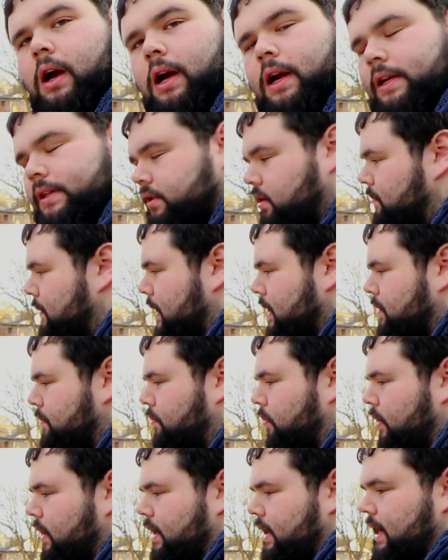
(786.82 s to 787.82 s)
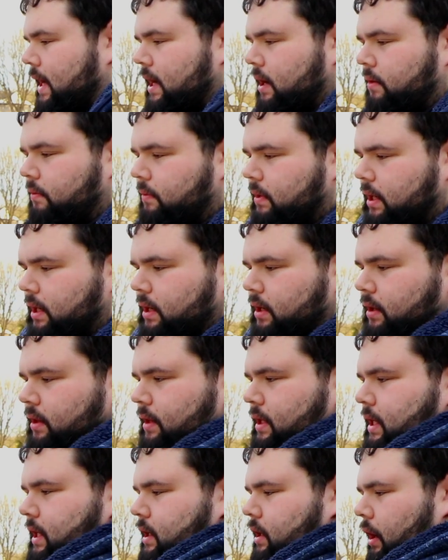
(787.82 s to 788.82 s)
Alright, so I'm at the point now where
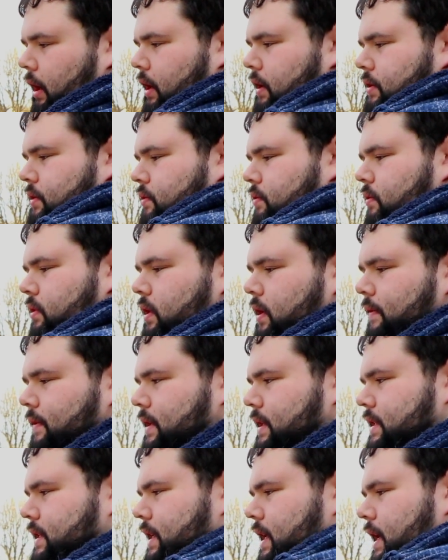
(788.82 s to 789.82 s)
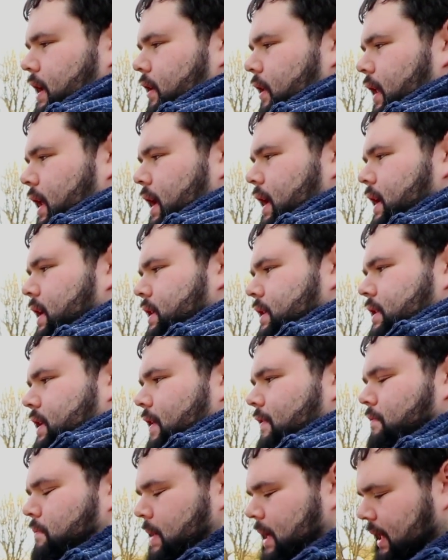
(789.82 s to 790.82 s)
the contour of this tail light is
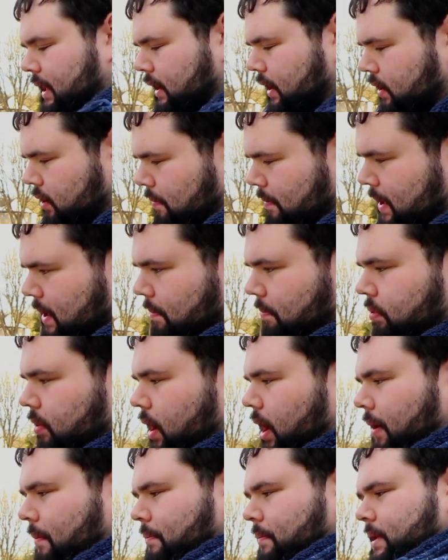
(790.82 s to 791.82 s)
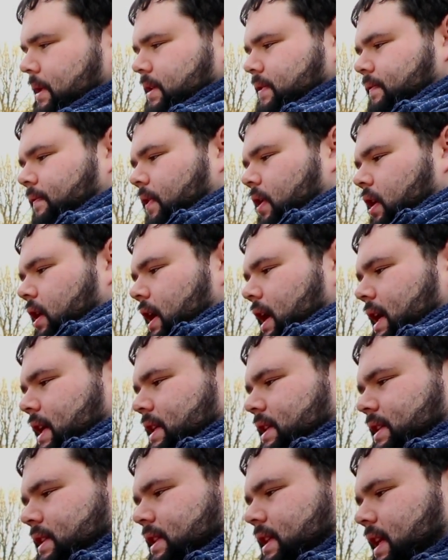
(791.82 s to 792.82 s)
giving me a little bit of problem as far
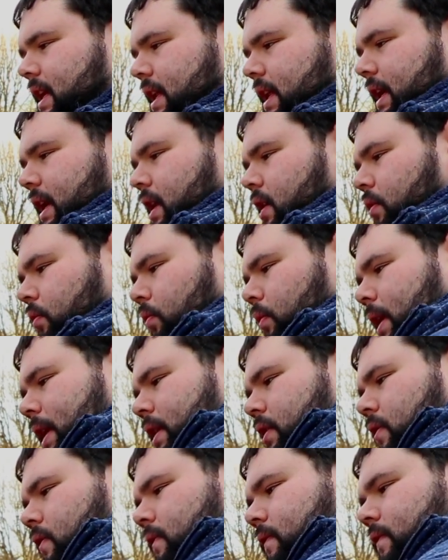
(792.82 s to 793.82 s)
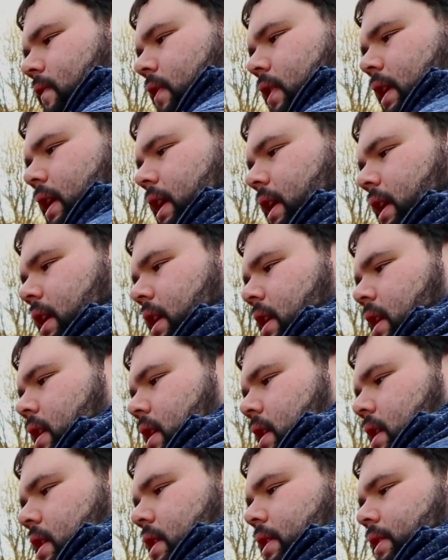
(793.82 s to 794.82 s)
as getting it wrinkle free.
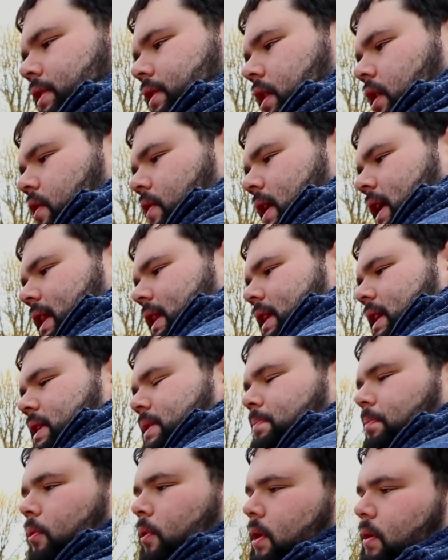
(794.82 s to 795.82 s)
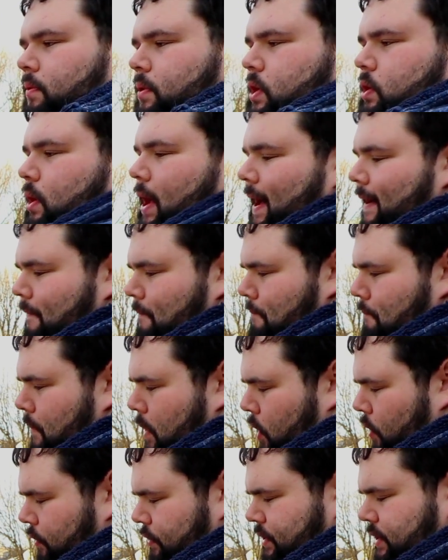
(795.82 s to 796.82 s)
So at this point, when you have
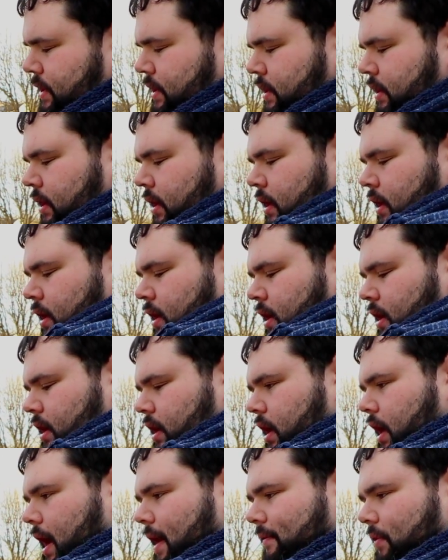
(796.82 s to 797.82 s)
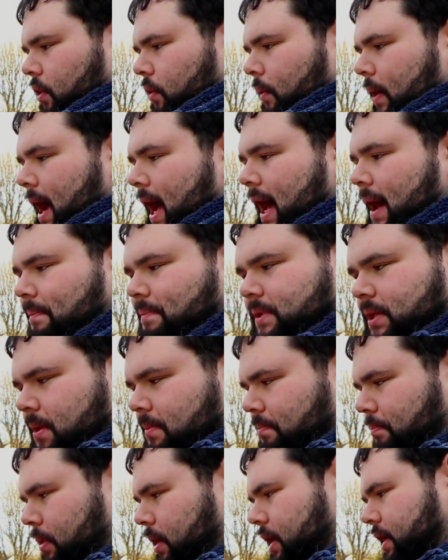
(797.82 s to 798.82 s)
most of it wrapped,
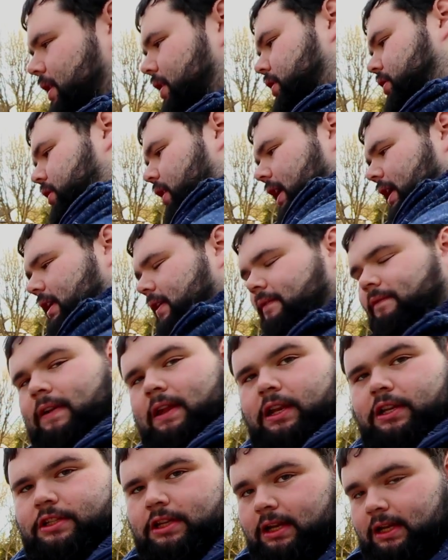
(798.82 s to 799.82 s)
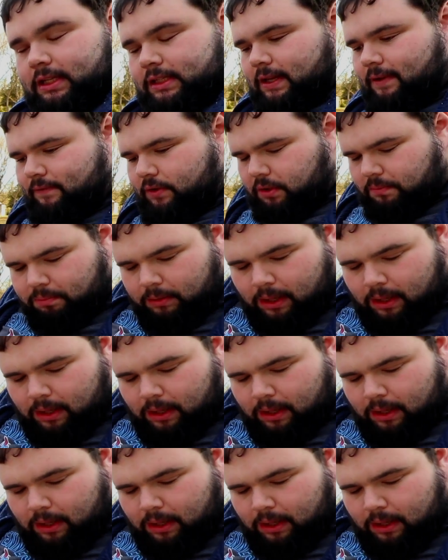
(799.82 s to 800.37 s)
but you're trying to finish it and it's giving you